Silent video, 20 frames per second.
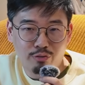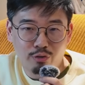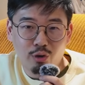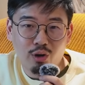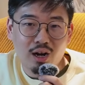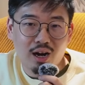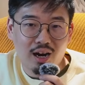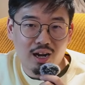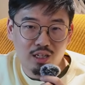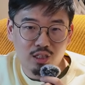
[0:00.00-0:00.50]
of
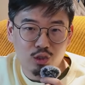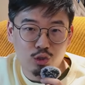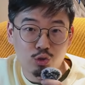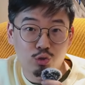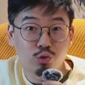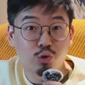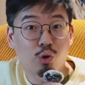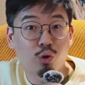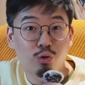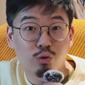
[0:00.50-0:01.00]
your cards
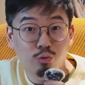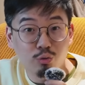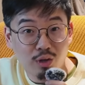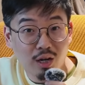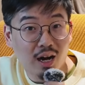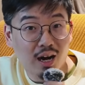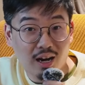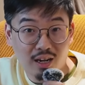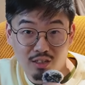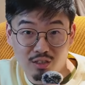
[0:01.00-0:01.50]
draw you
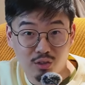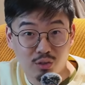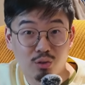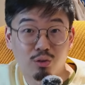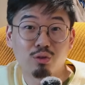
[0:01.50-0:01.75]
cards.